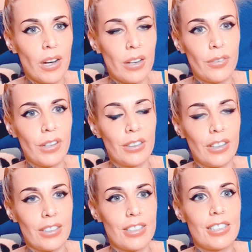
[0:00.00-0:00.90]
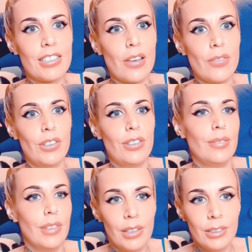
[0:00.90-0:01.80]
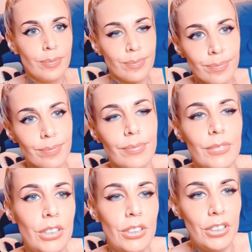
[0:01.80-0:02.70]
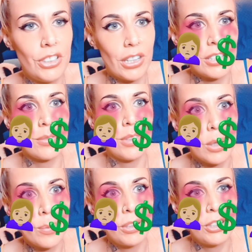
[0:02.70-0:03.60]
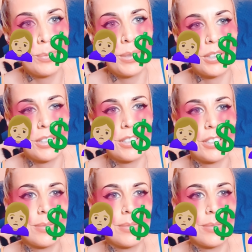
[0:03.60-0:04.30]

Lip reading: freaking like seven, jars of nail polish because